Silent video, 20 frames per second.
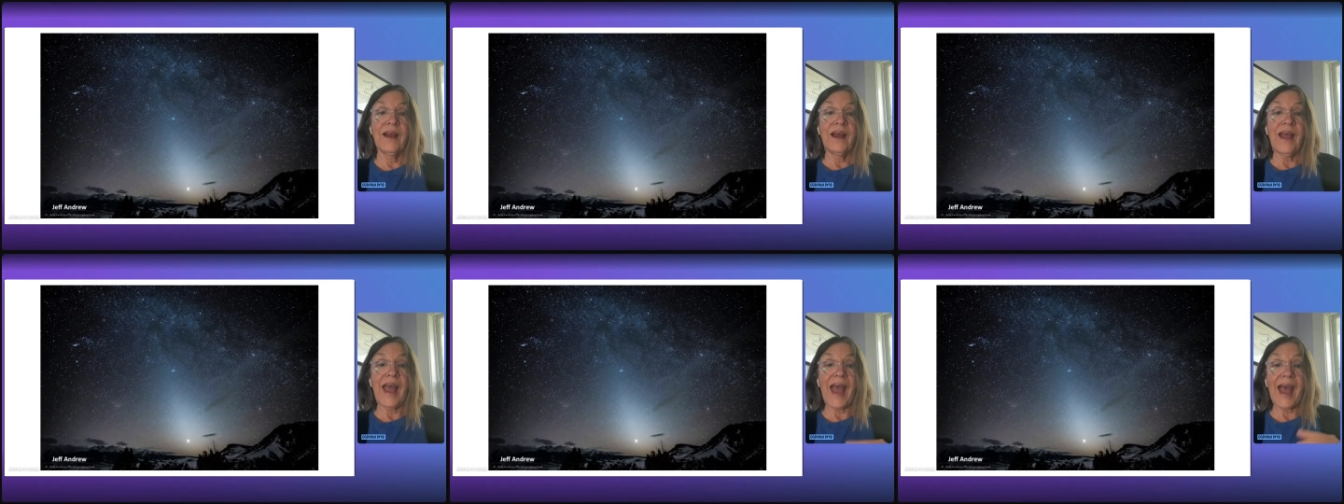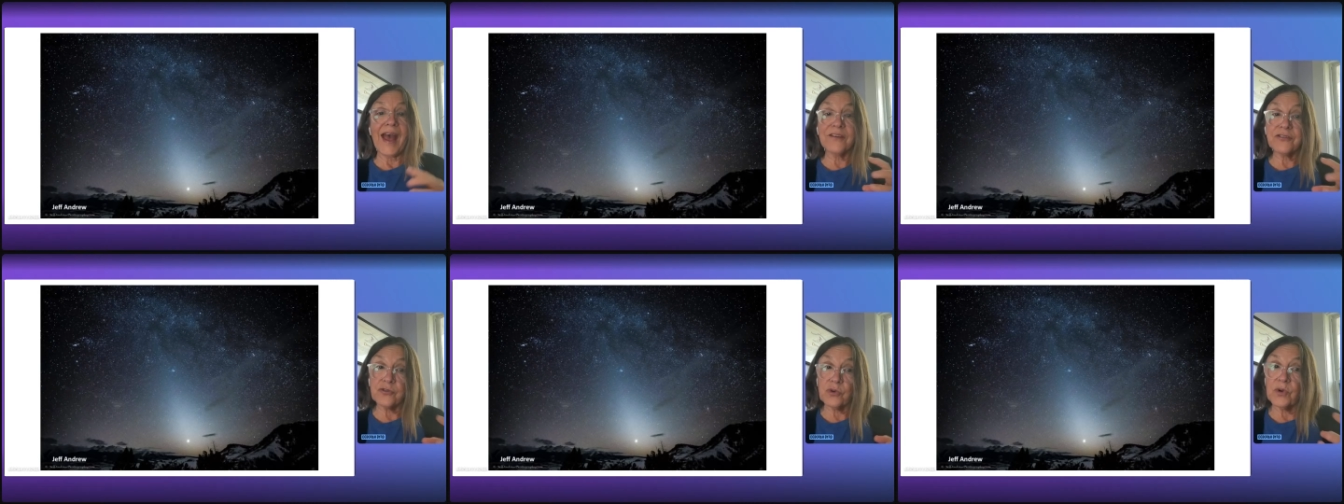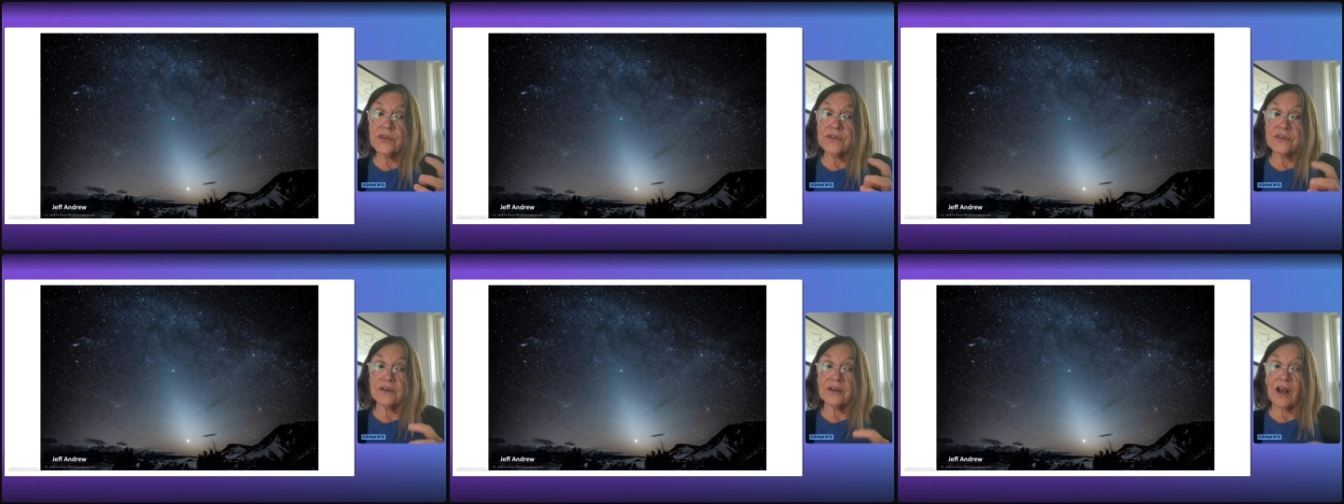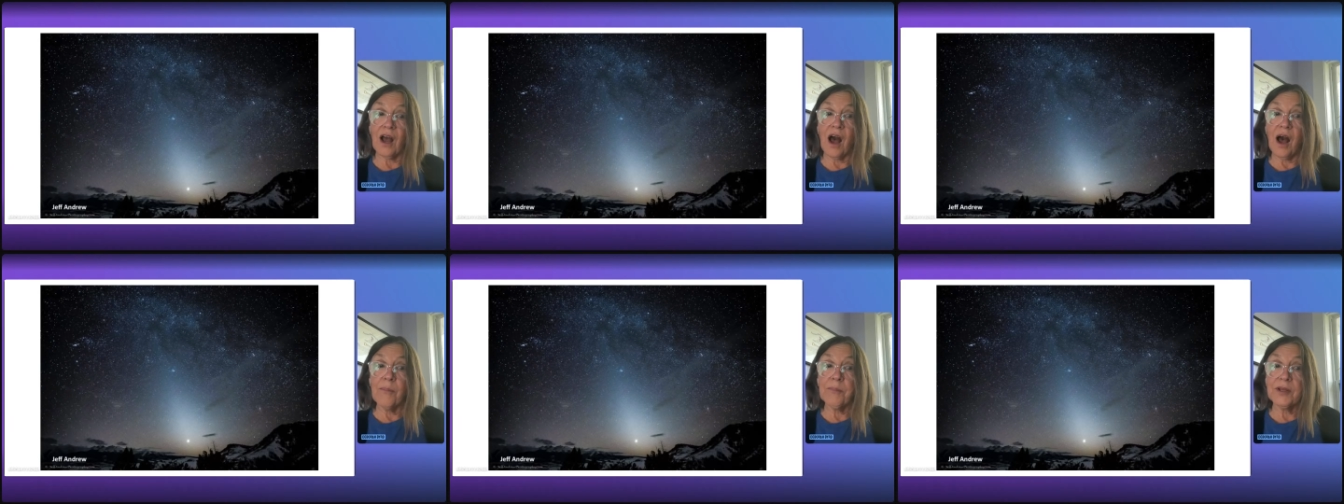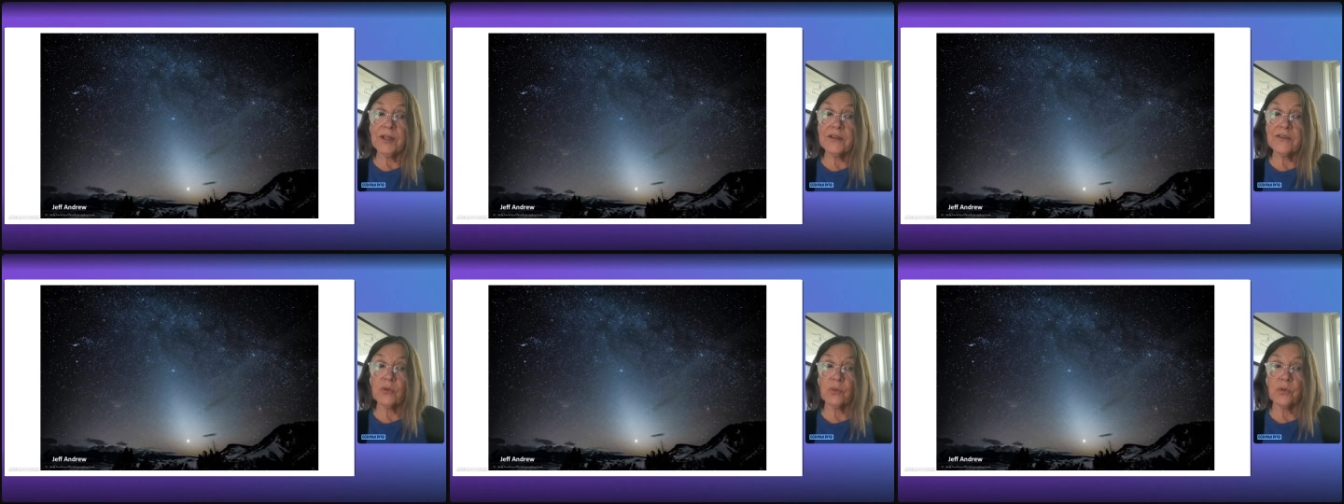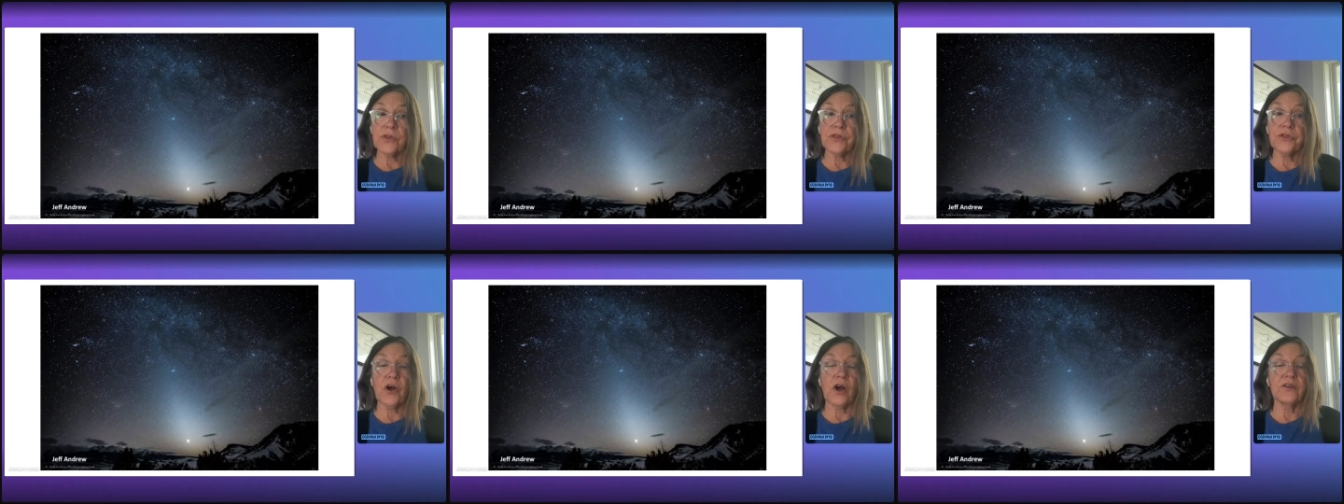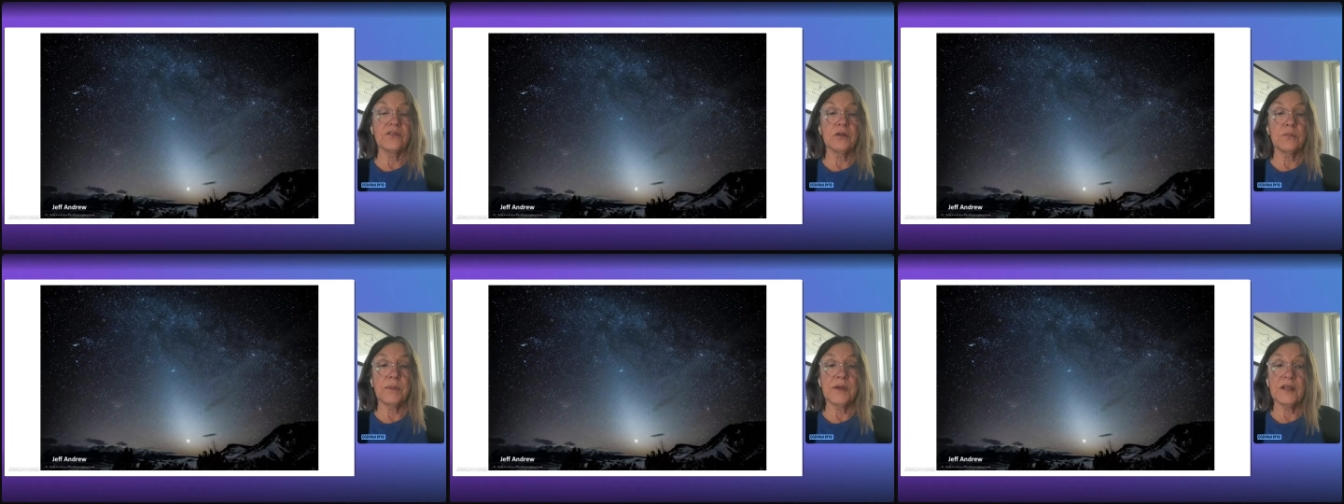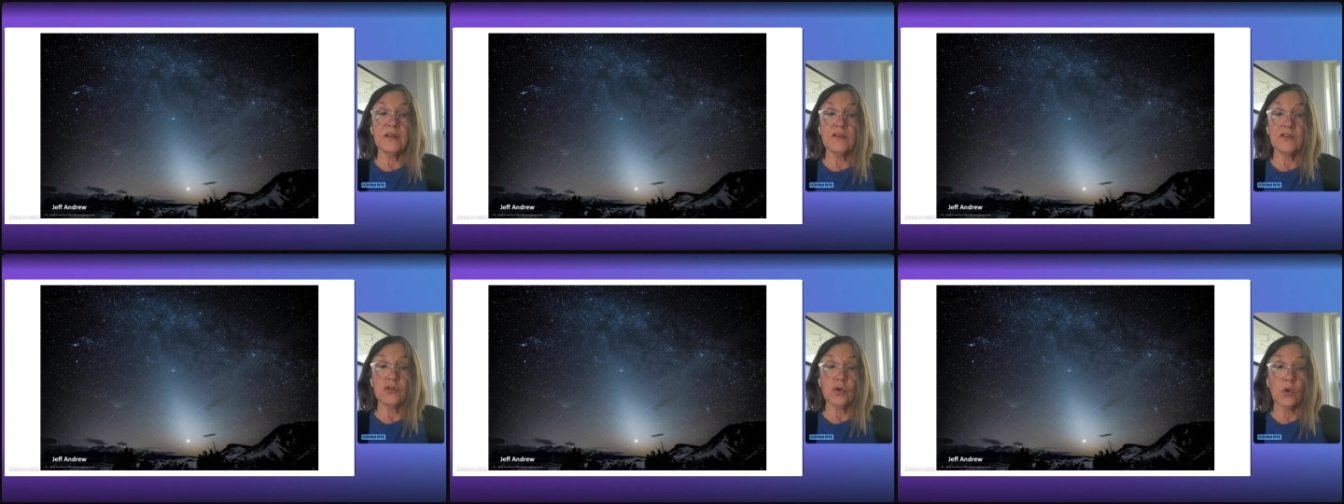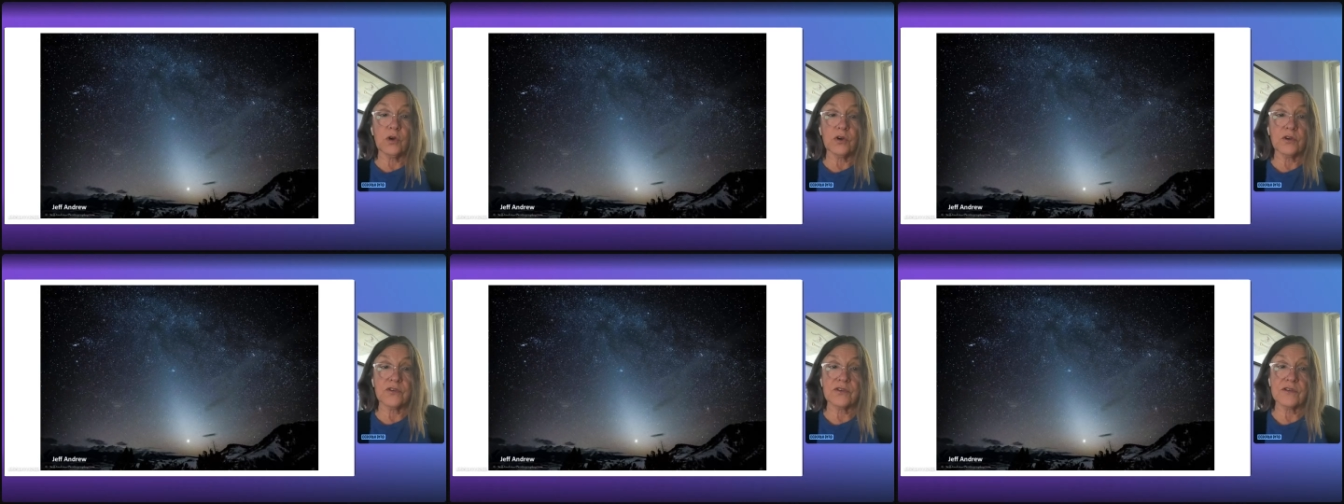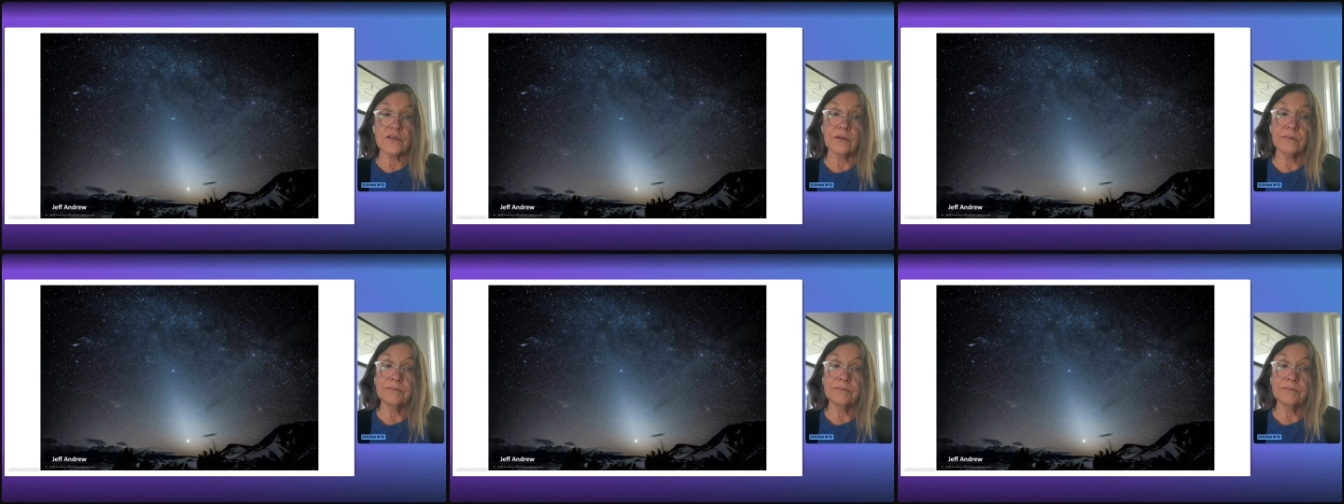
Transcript: Asteroids and comets were thought to be its source.